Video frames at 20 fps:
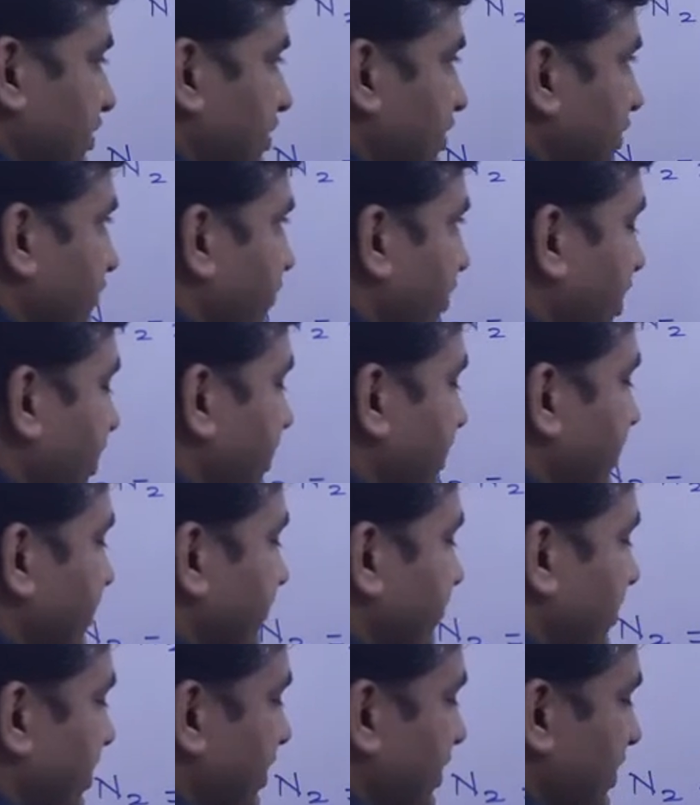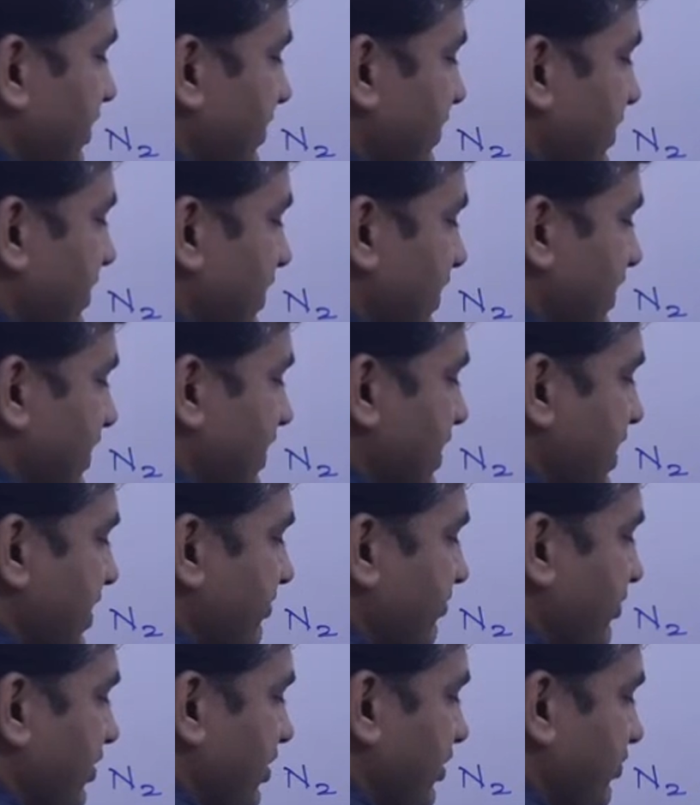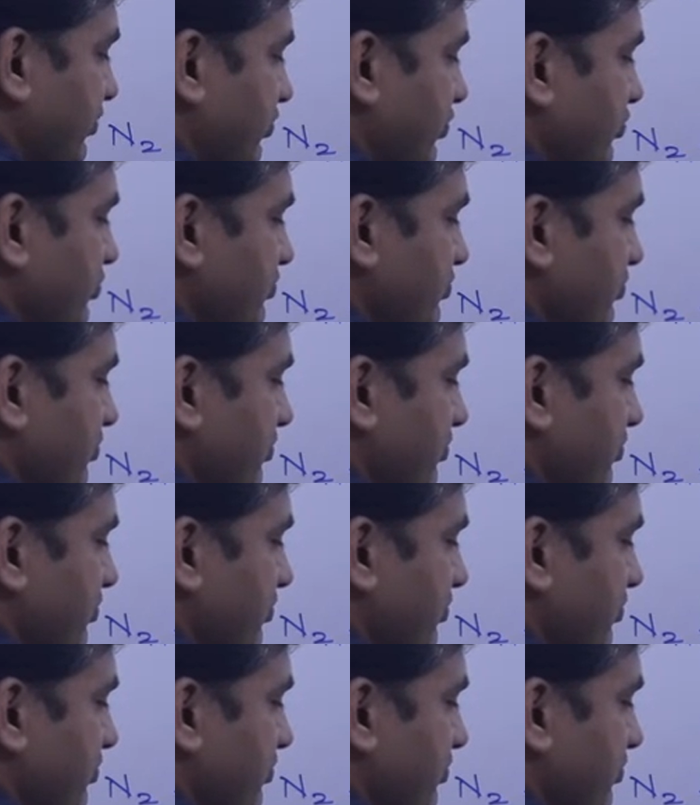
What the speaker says: divided by lambda 2